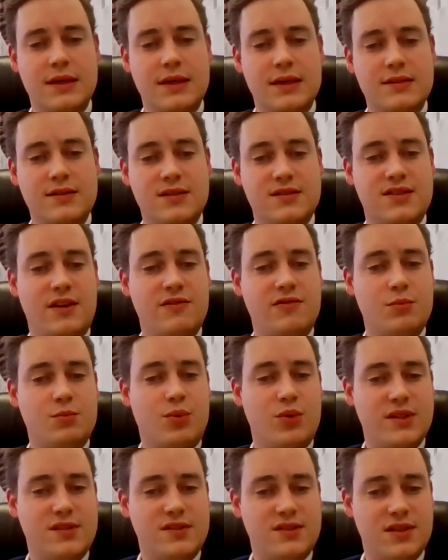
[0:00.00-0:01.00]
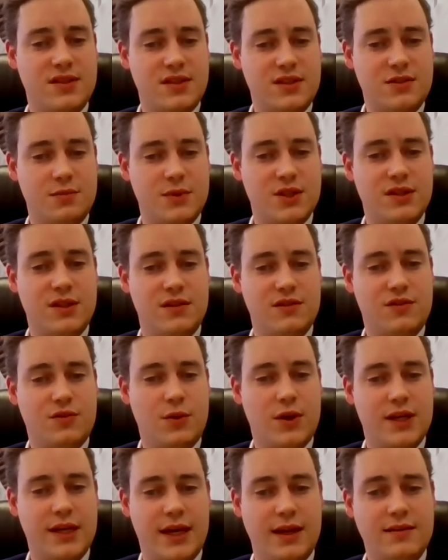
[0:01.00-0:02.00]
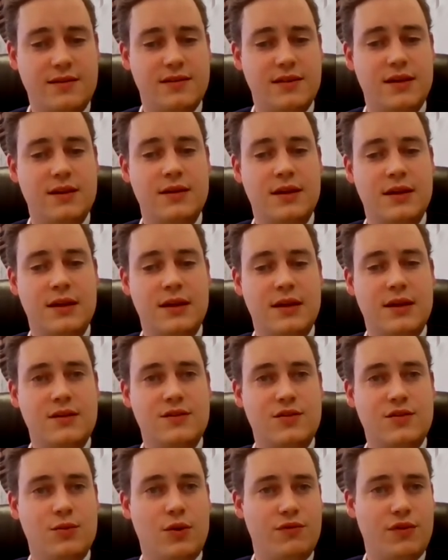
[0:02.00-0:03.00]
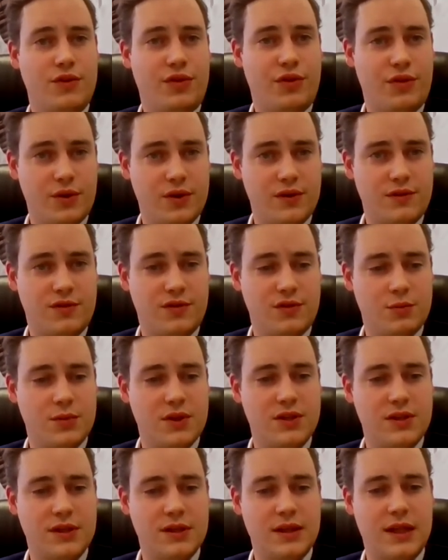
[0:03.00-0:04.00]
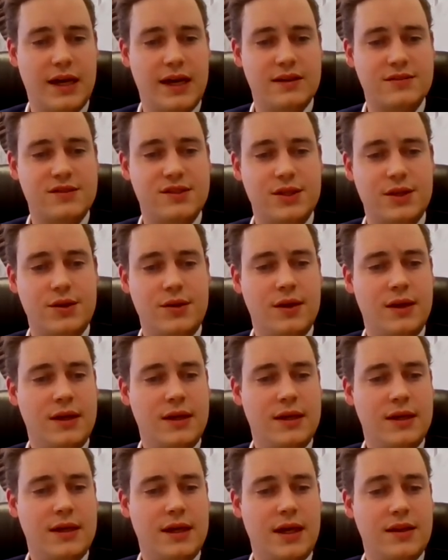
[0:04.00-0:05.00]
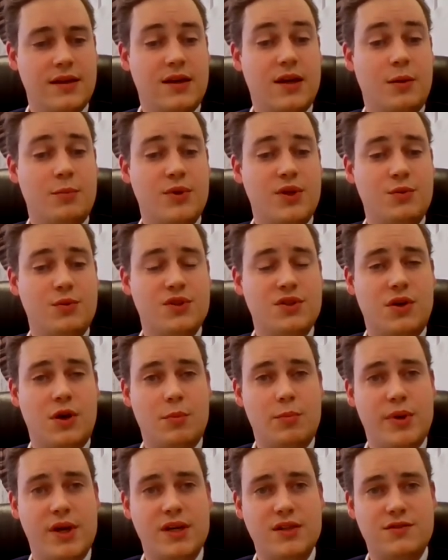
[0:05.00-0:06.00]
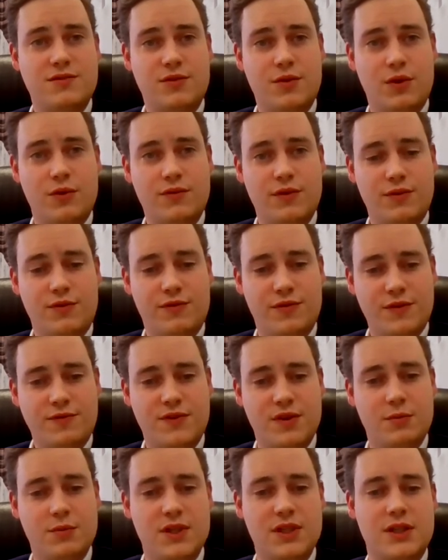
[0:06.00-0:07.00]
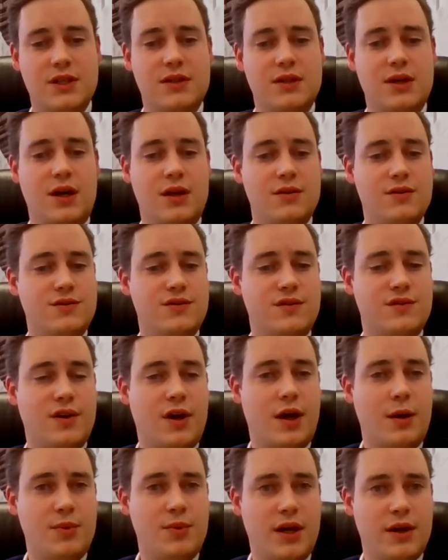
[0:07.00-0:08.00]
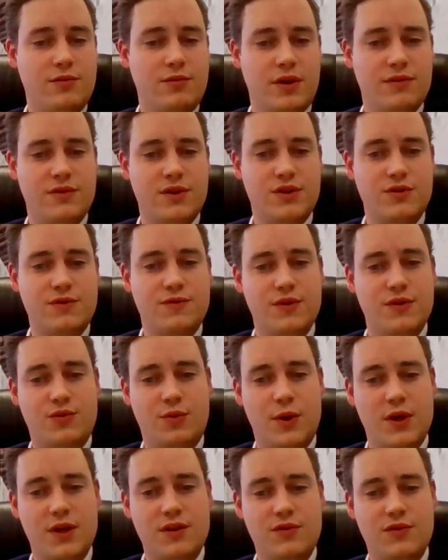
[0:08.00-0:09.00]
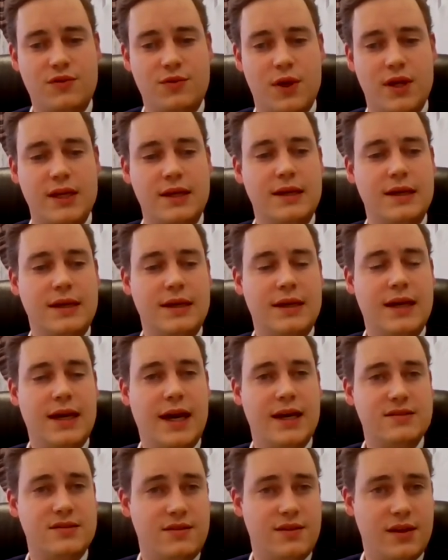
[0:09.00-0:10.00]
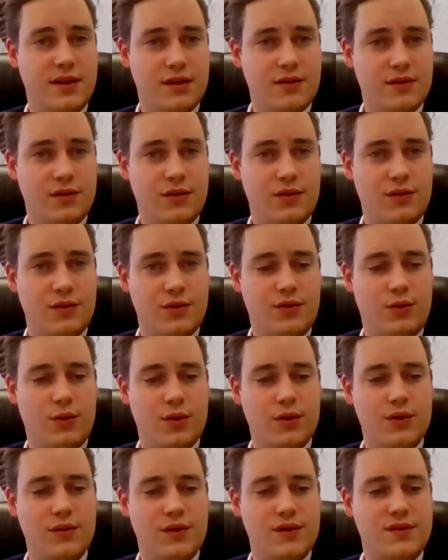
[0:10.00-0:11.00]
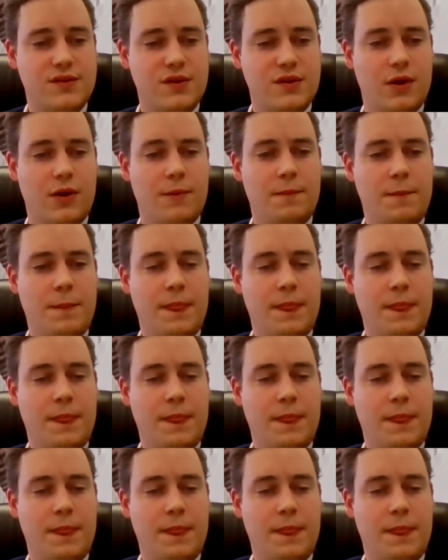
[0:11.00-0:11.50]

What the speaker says: to $7.6 million in 2018 to over $32 million last year, and the company was on pace for over $50 million in top-line revenue for 2020 as at the end of the third quarter this year.